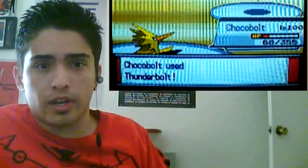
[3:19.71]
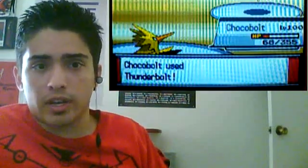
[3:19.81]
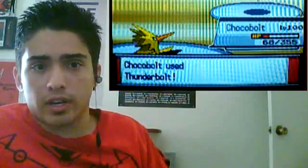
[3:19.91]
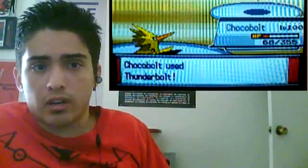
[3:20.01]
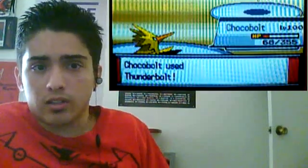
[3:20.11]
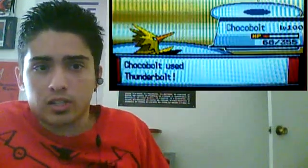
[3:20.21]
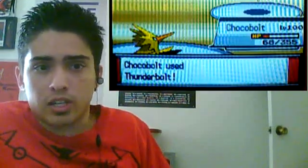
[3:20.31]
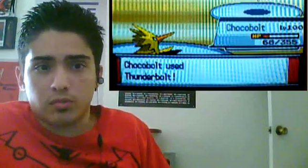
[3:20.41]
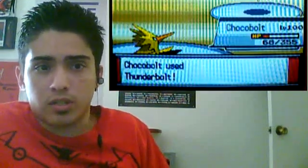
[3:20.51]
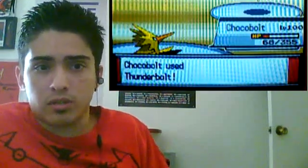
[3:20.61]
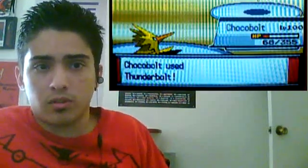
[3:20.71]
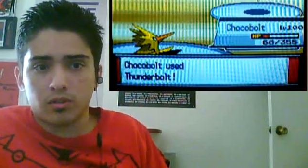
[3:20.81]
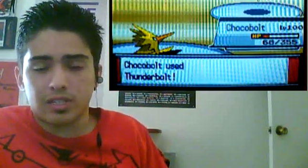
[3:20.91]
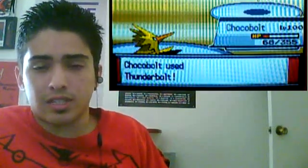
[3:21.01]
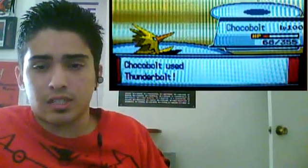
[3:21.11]
and I'll just keep
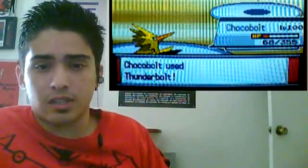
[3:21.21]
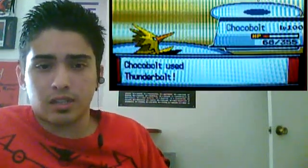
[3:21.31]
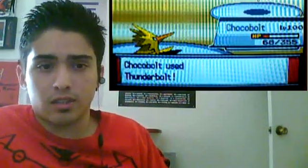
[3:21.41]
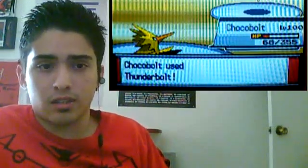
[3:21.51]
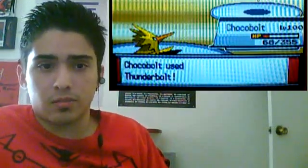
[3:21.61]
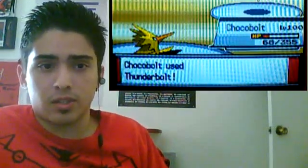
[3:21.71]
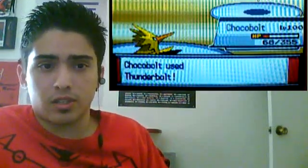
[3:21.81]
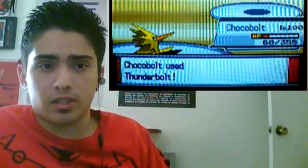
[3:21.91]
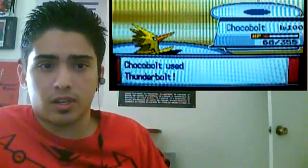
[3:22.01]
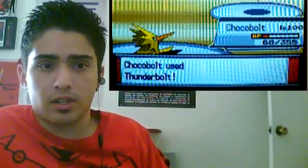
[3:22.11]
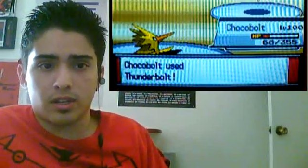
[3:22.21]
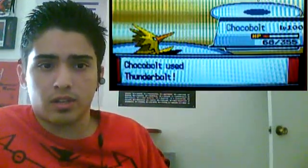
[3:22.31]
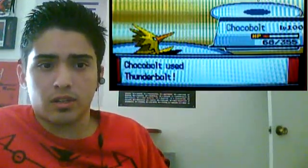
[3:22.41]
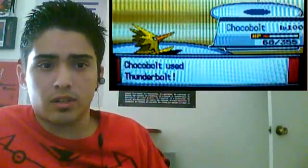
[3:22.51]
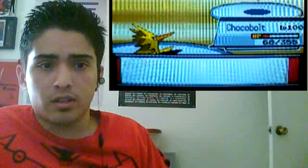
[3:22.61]
T-Bolting until he kills me is the
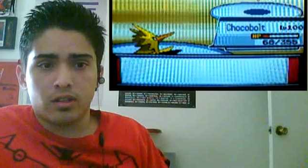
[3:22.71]
idea.